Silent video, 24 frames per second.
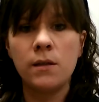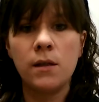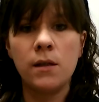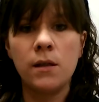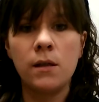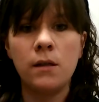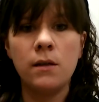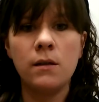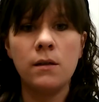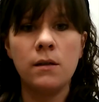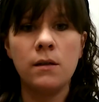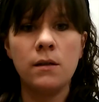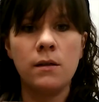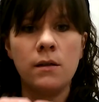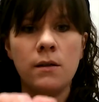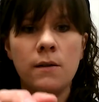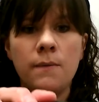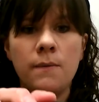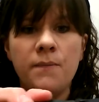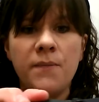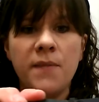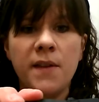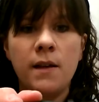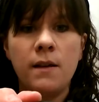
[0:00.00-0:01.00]

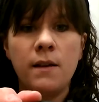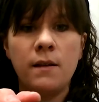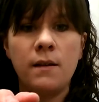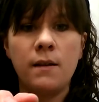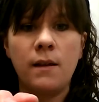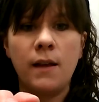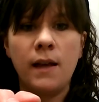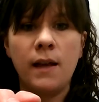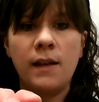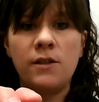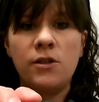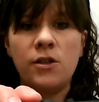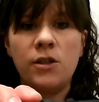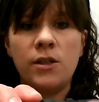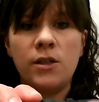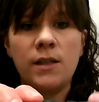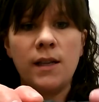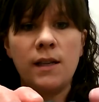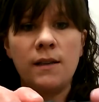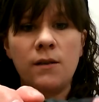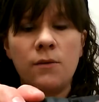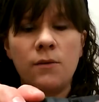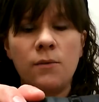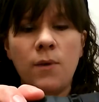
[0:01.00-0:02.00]
here, just
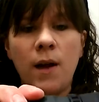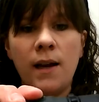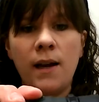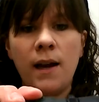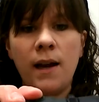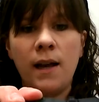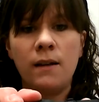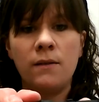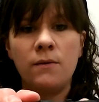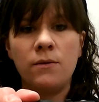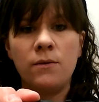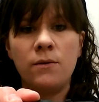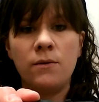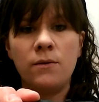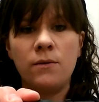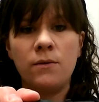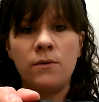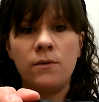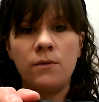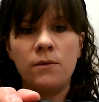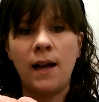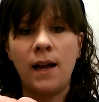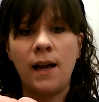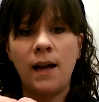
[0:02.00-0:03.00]
like the right
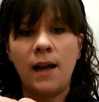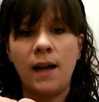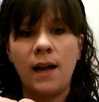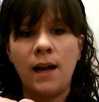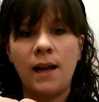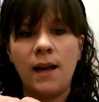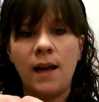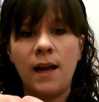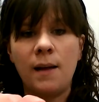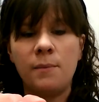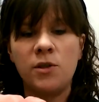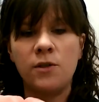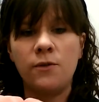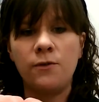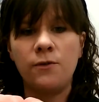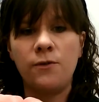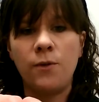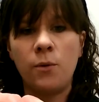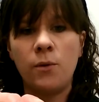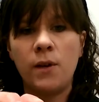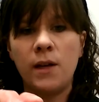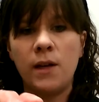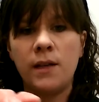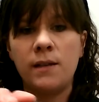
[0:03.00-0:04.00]
eye diopter
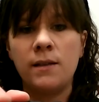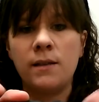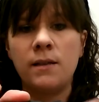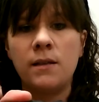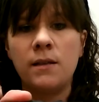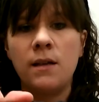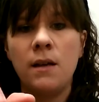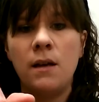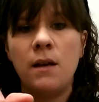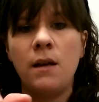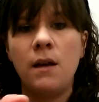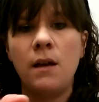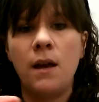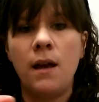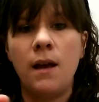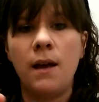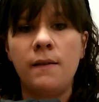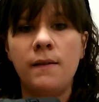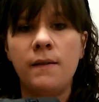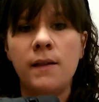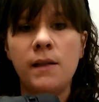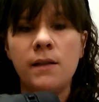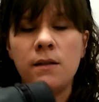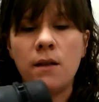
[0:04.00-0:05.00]
focus.
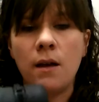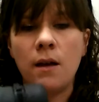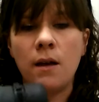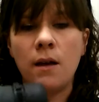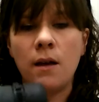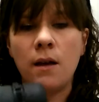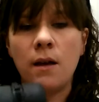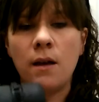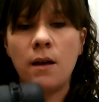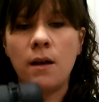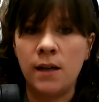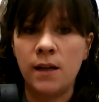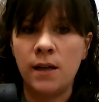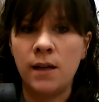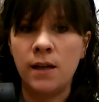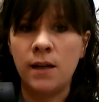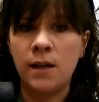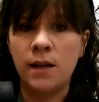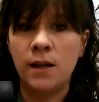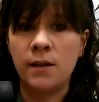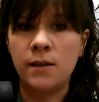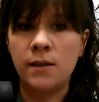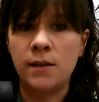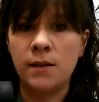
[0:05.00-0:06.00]
And these come in different
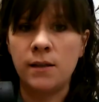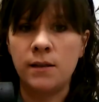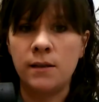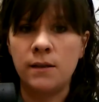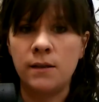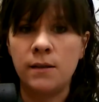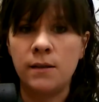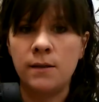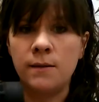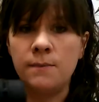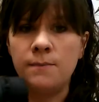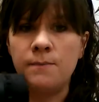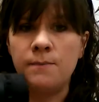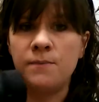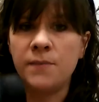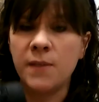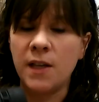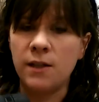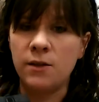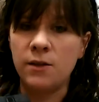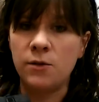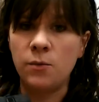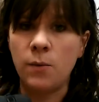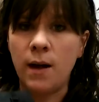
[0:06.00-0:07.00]
sizes
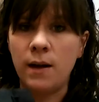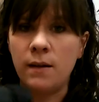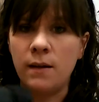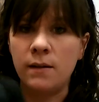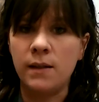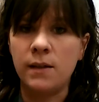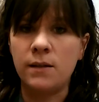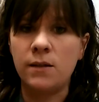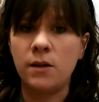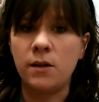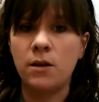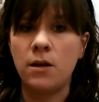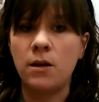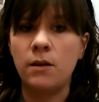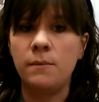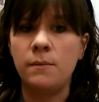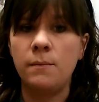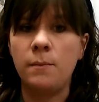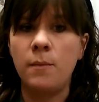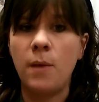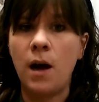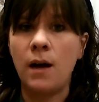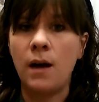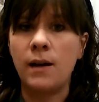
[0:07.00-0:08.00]
as well. And these are called
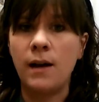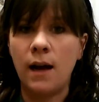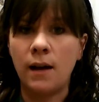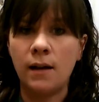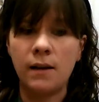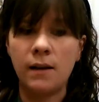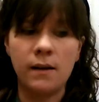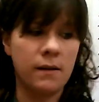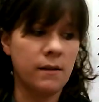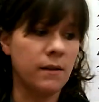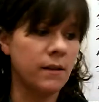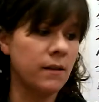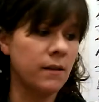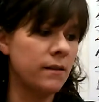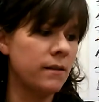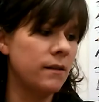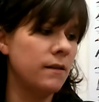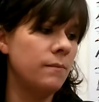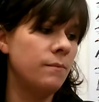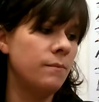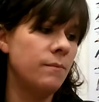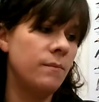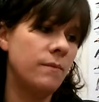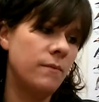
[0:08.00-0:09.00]
monoculars
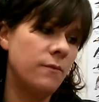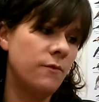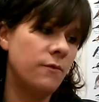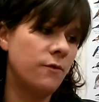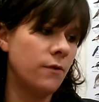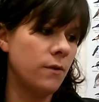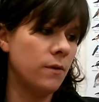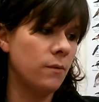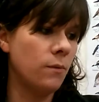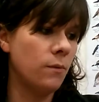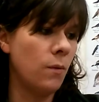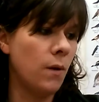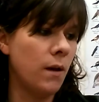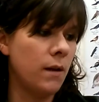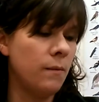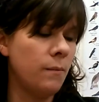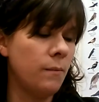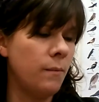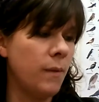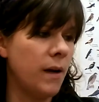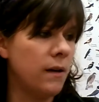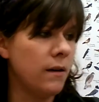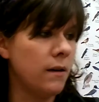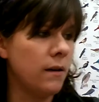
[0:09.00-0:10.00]
for one
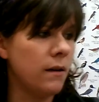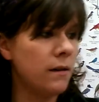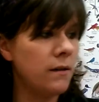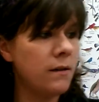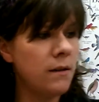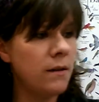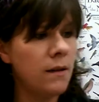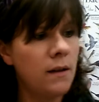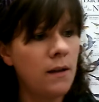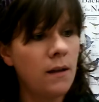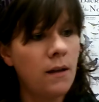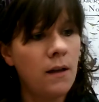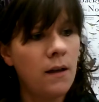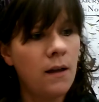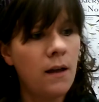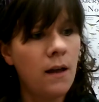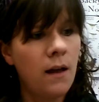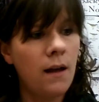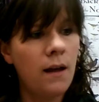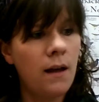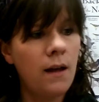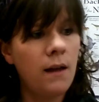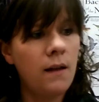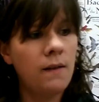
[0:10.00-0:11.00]
barrel.
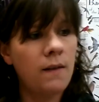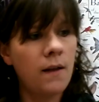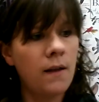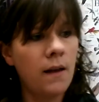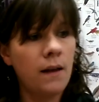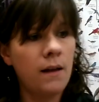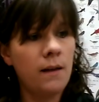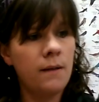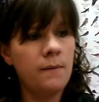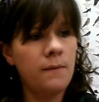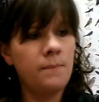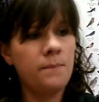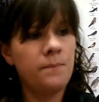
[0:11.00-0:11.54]
And then